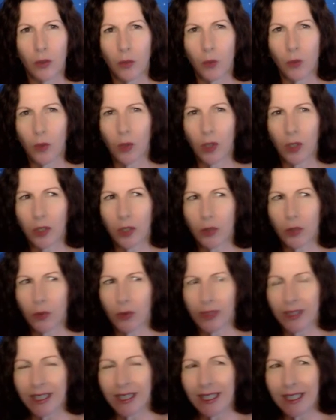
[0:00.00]
what
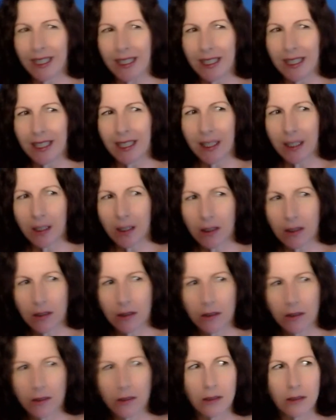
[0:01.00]
you're needing,
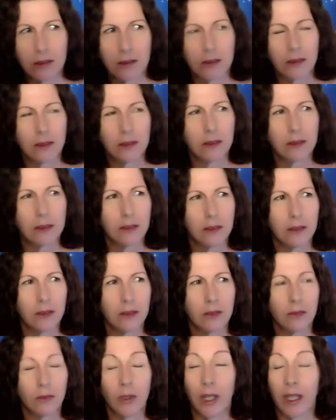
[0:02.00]

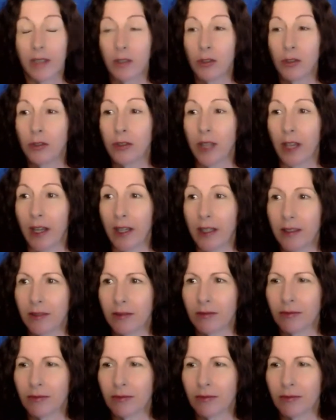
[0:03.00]
well, I do that.